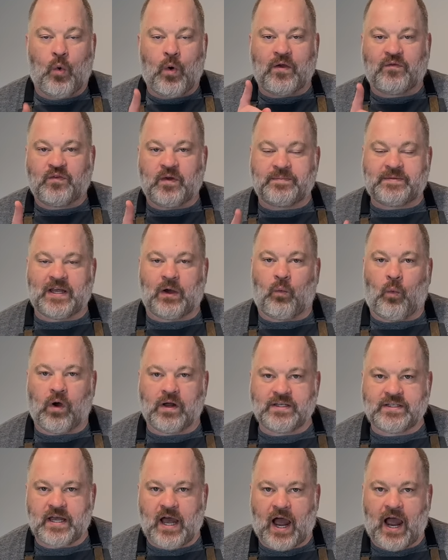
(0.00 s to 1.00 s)
We flipped it
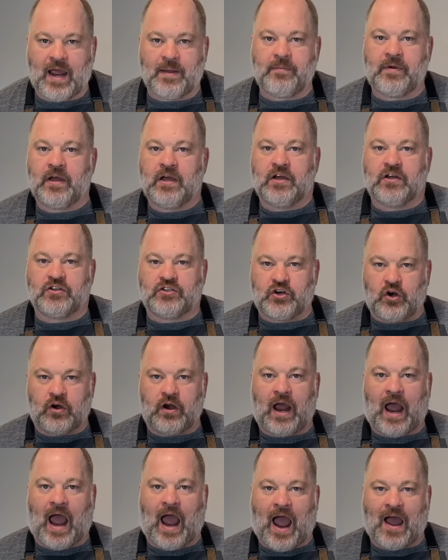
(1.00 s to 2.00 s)
one time
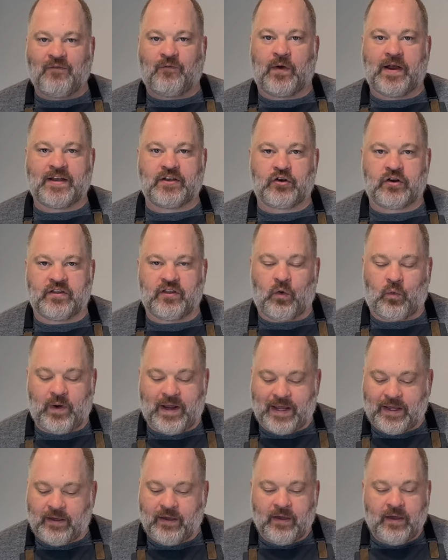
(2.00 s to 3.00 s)
halfway during the
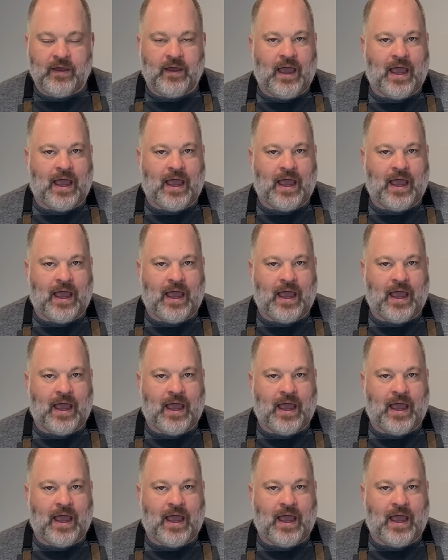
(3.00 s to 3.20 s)
week,